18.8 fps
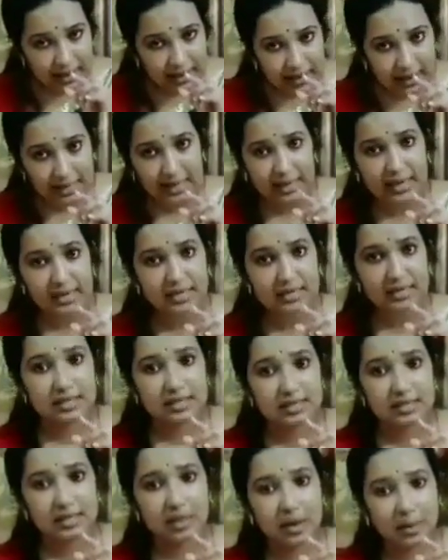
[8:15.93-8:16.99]
in
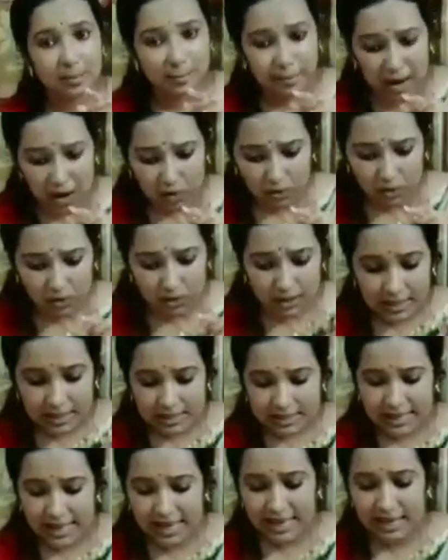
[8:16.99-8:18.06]
his mouth,
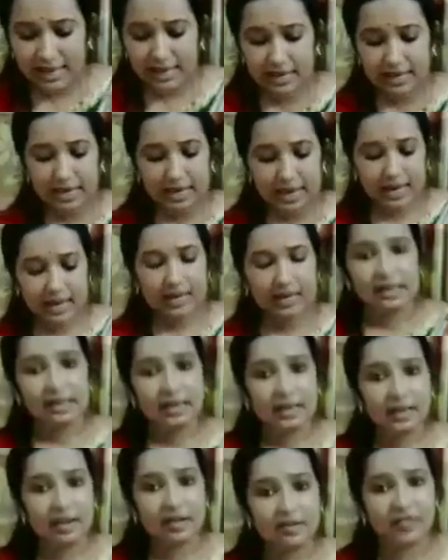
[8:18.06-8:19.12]
then
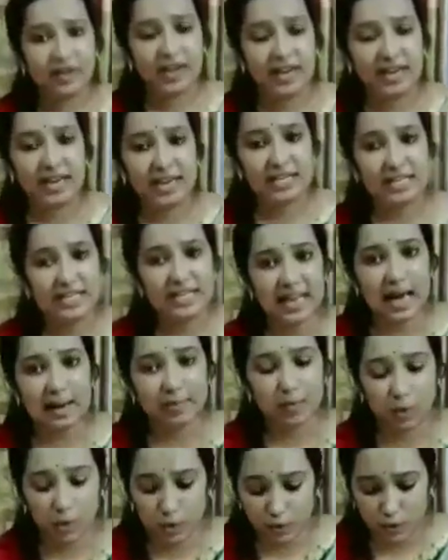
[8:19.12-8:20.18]
very easily I
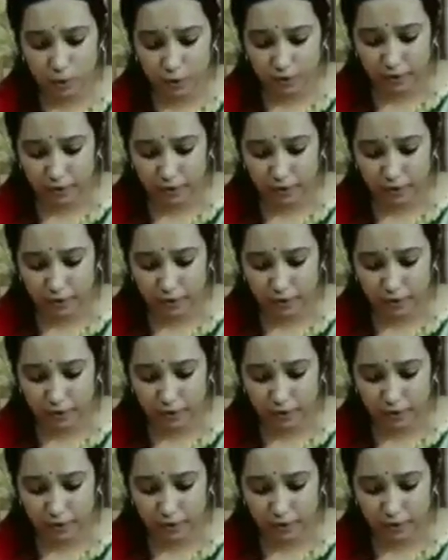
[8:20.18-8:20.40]
am going to